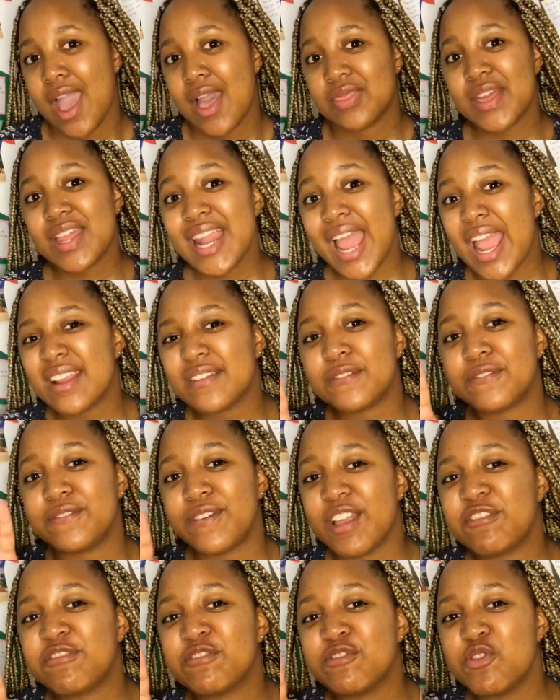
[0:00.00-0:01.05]
then I had
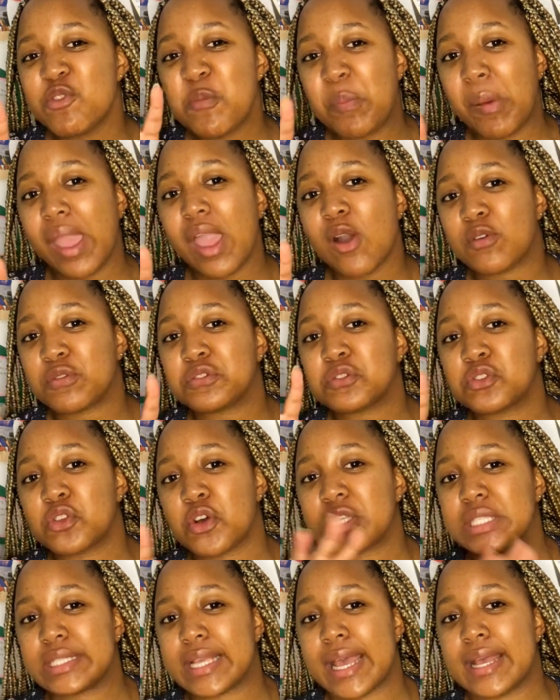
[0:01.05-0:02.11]
five new pair of
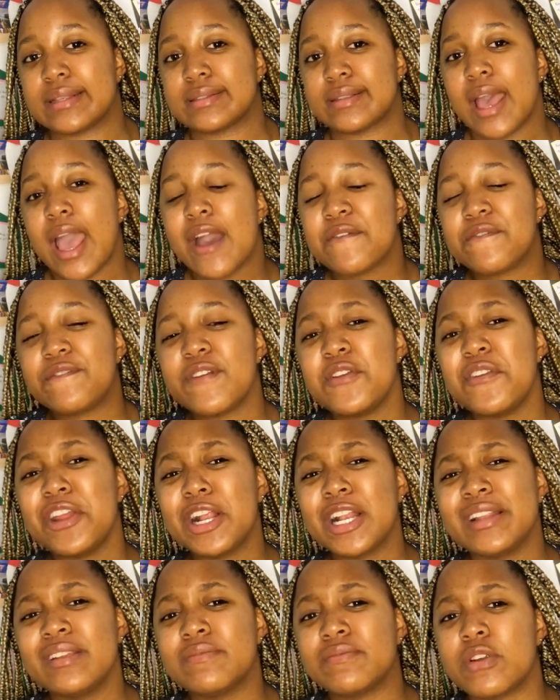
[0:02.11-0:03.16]
socks guys very
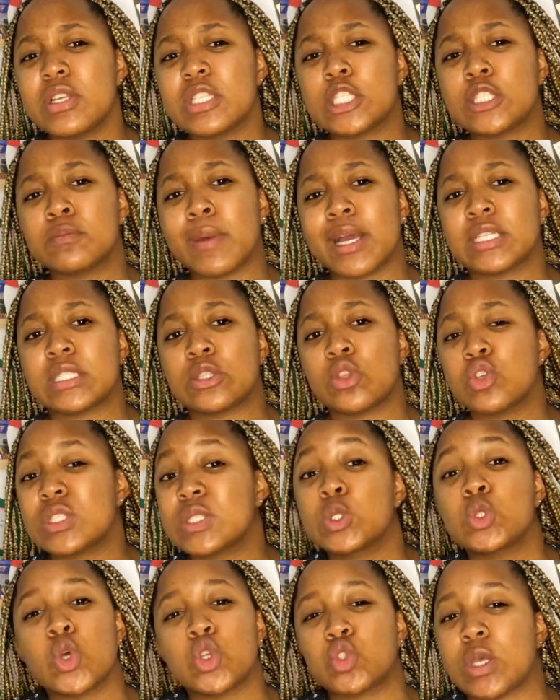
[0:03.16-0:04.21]
clean very smart
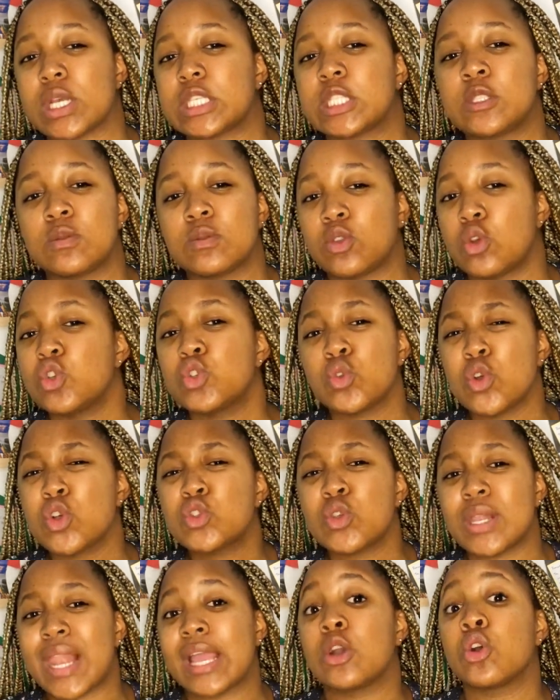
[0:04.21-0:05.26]
those socks were those socks
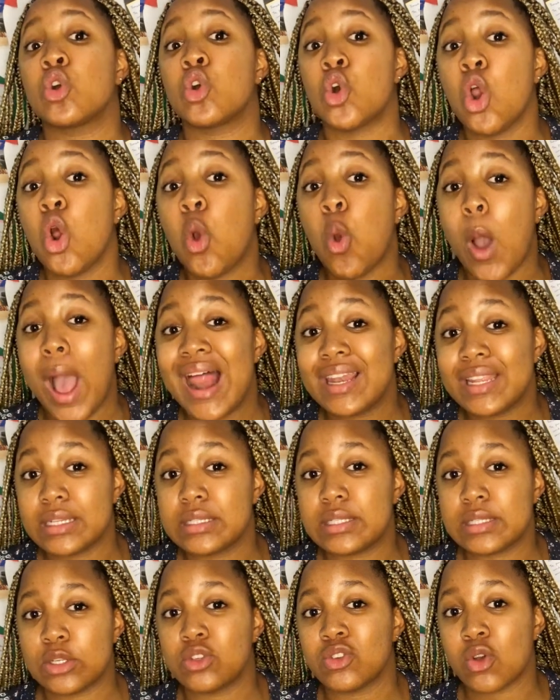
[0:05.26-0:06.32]
were like good
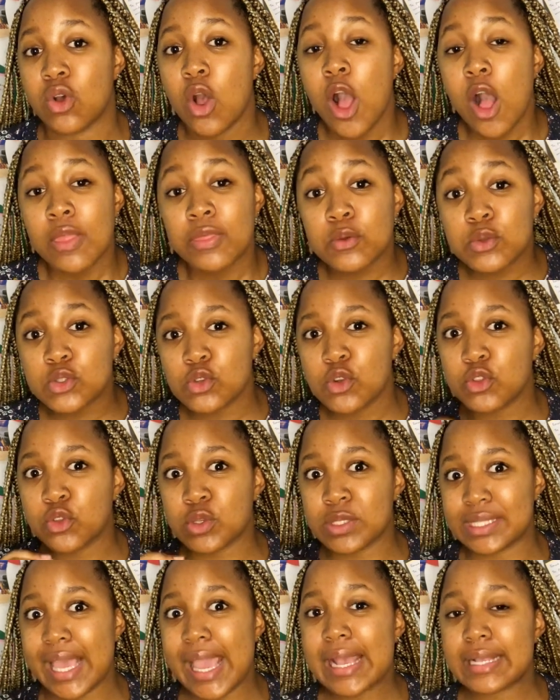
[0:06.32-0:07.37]
quality you know those you know
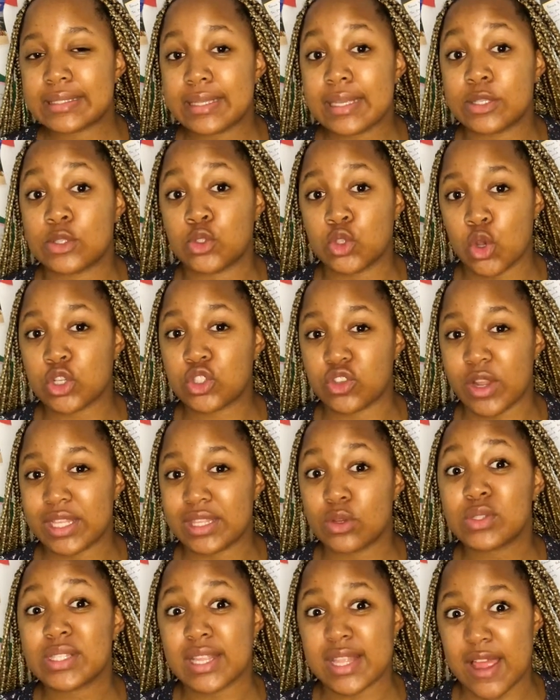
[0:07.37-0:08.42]
those SA socks right
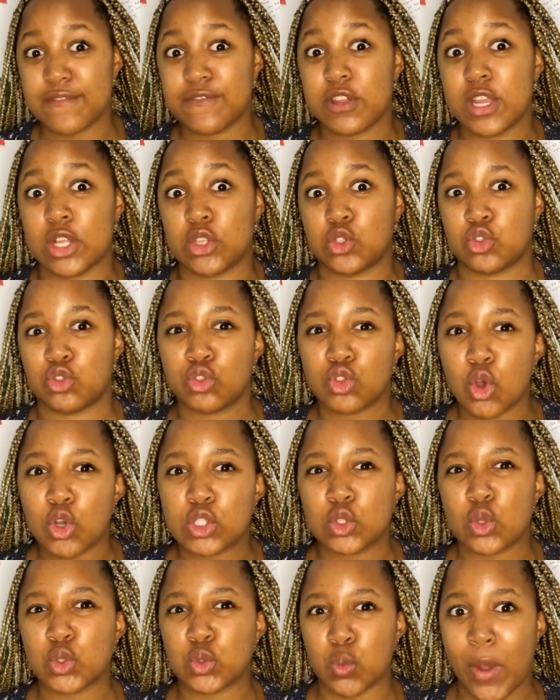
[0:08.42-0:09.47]
those South African socks
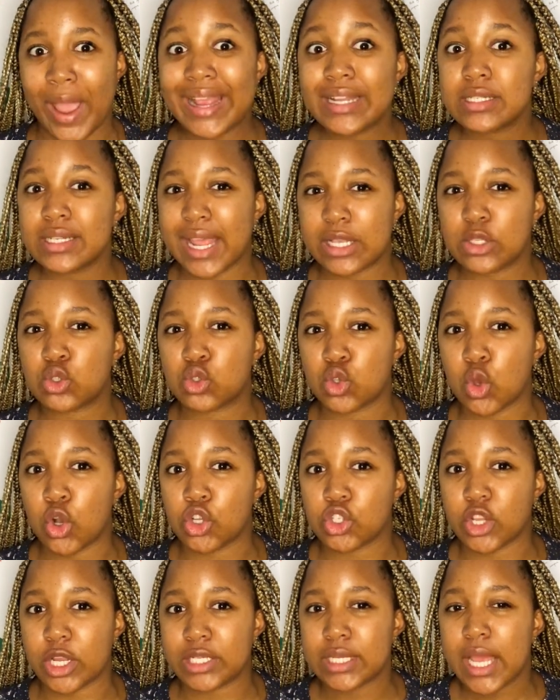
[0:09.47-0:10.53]
those white nice
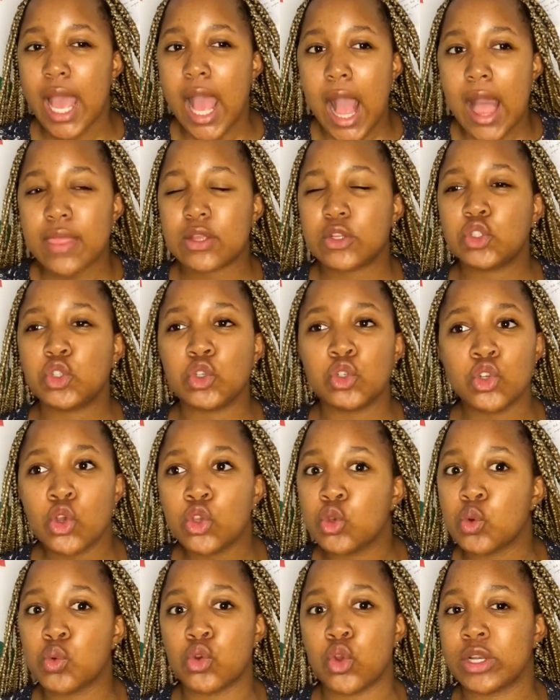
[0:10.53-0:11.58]
socks right that you know
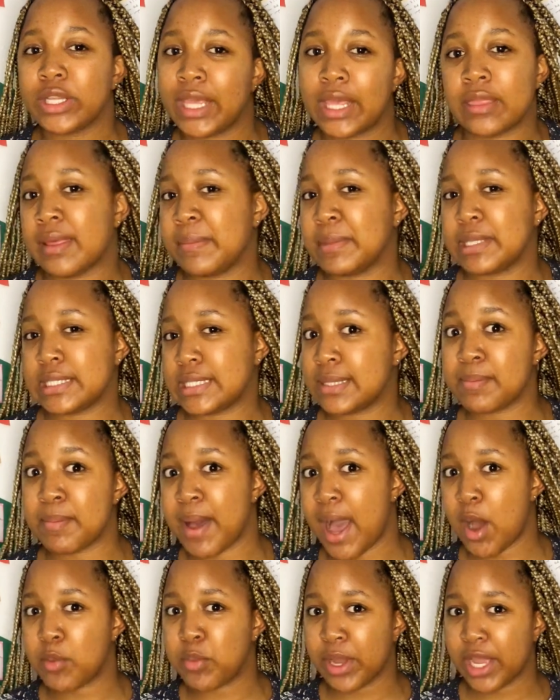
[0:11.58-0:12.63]
you will not get them in
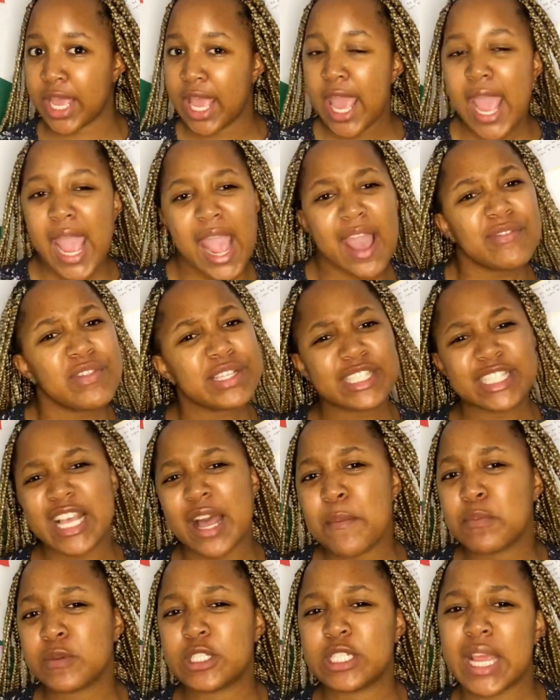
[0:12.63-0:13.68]
Zimbabwe and then
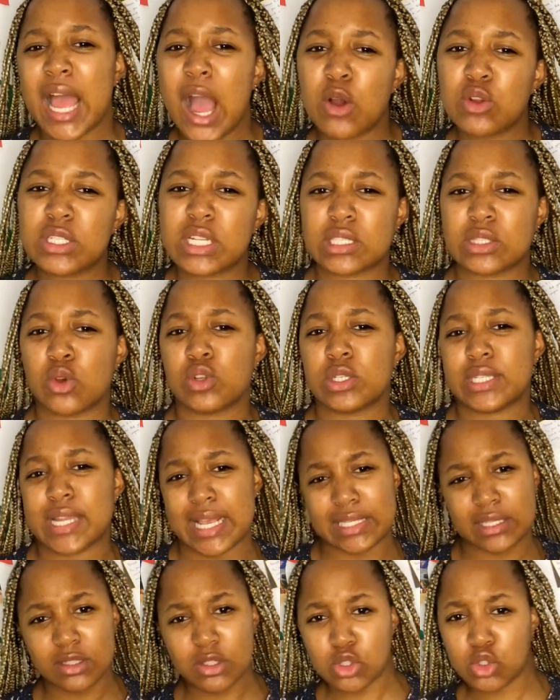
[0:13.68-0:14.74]
some child has the
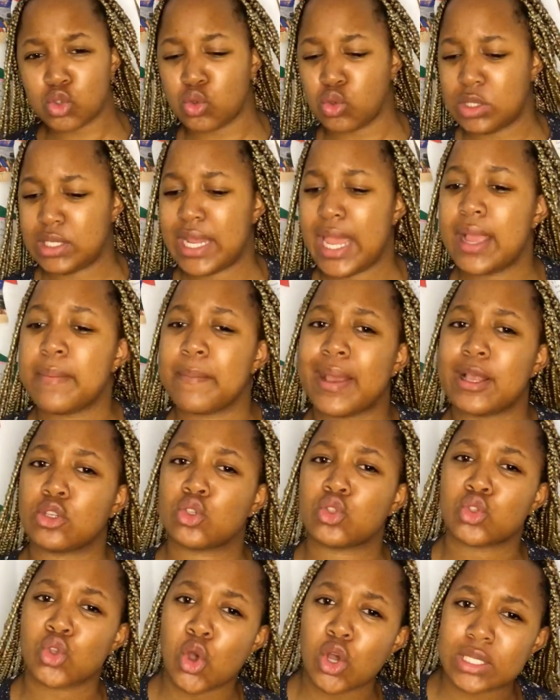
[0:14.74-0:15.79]
audacity to take my
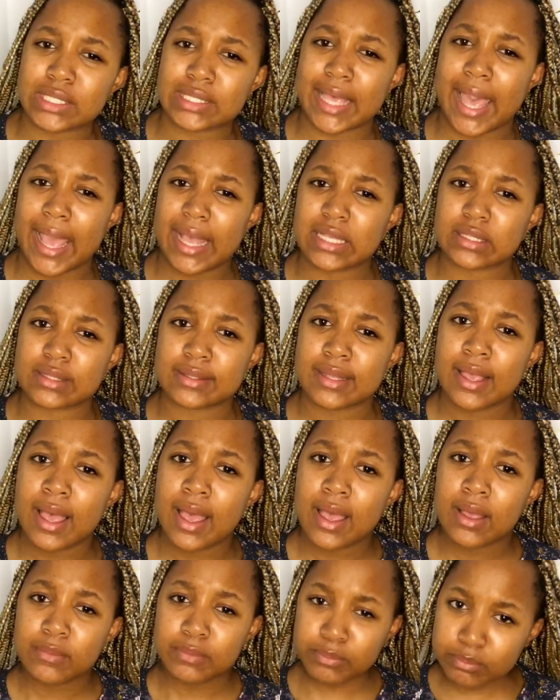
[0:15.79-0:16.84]
socks guys
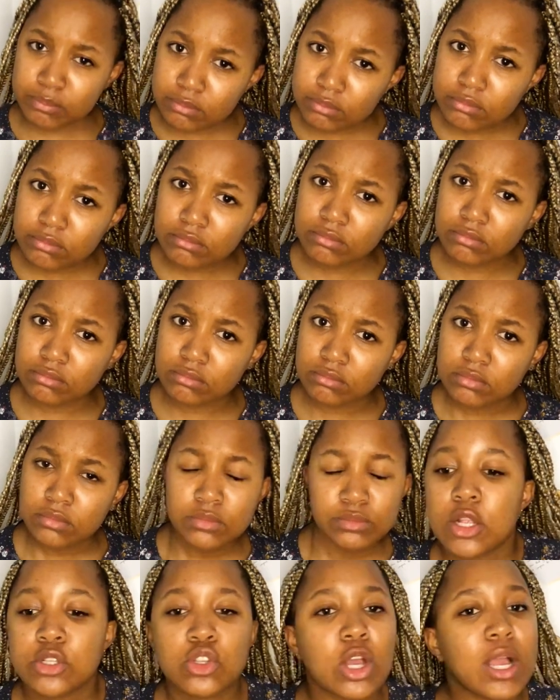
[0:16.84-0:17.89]
hmm
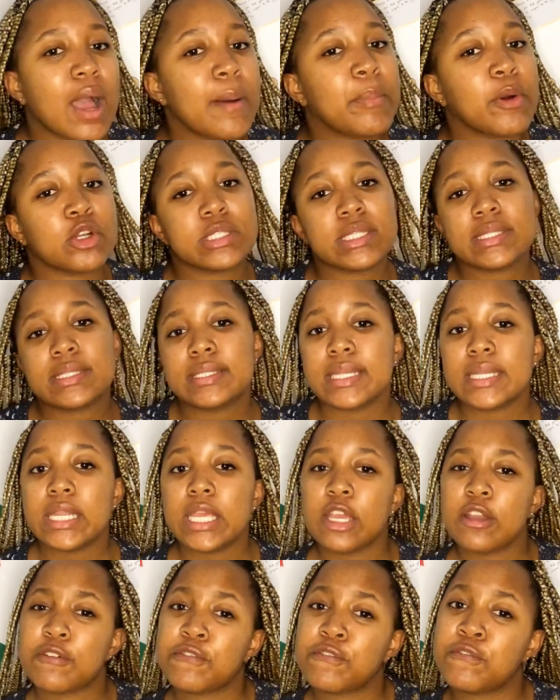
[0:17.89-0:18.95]
talk about
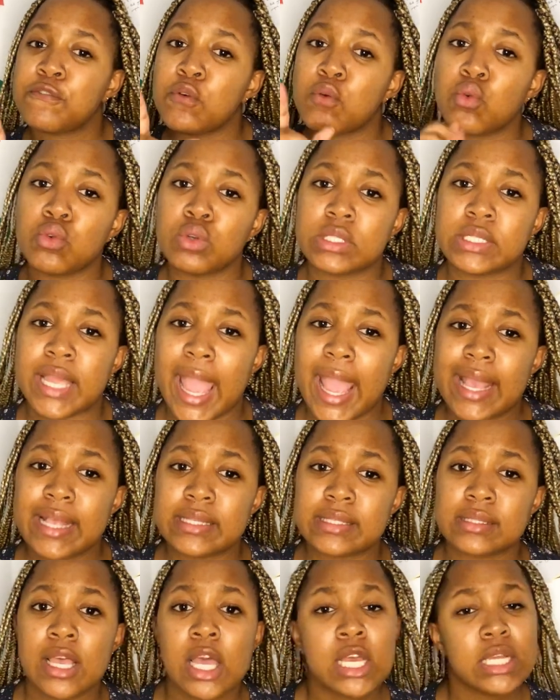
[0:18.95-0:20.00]
stealing food
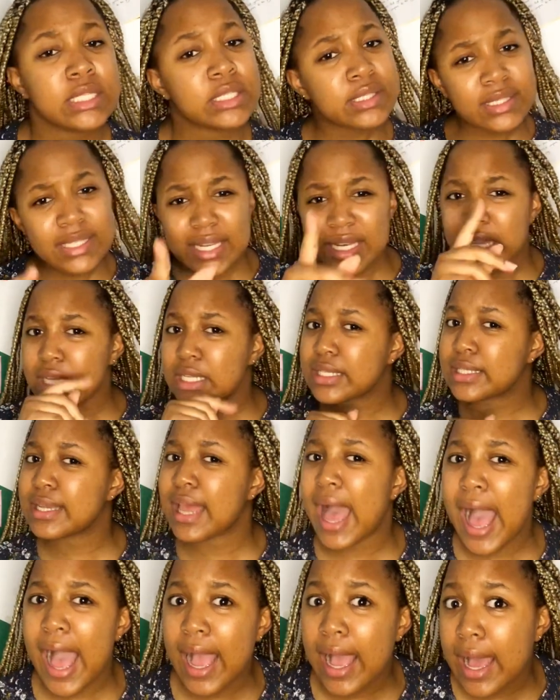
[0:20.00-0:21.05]
guys stealing
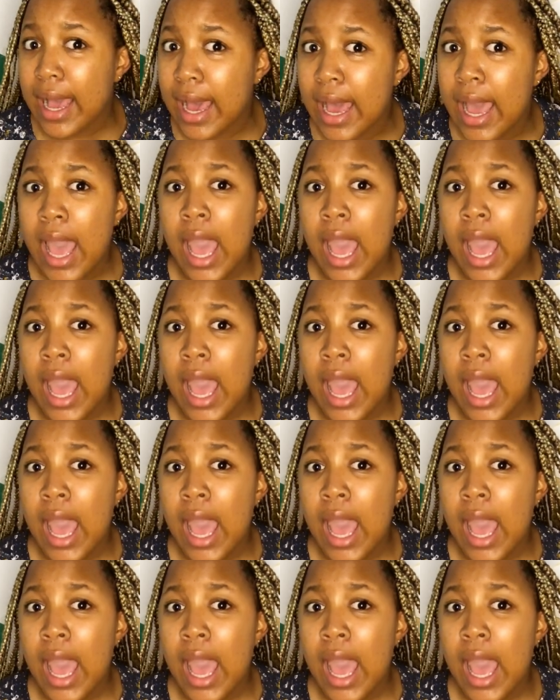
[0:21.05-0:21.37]
tag